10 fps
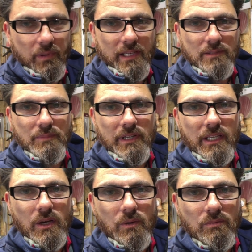well, that's
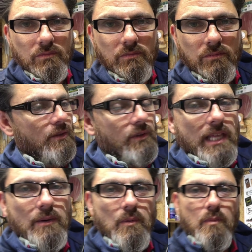pretty cool. And I
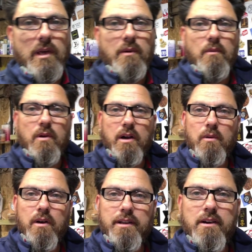thought that will
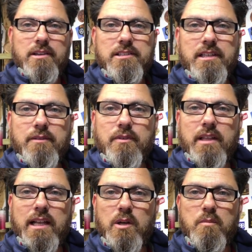work quite nicely for
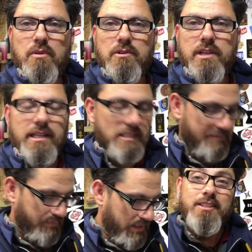that little
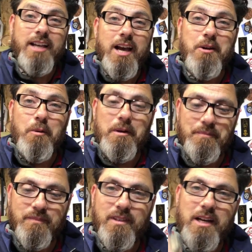project. So,
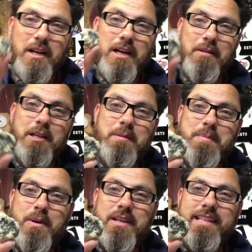I'm going to
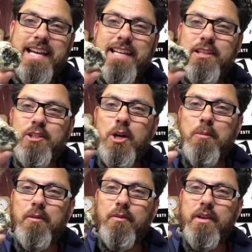be putting that in the
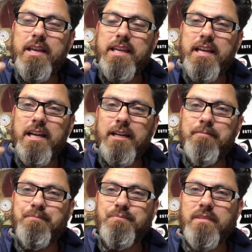top of
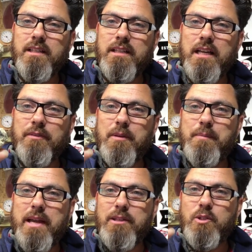the
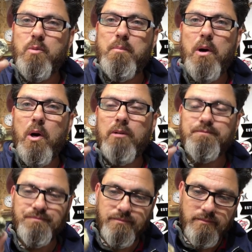pencil pot,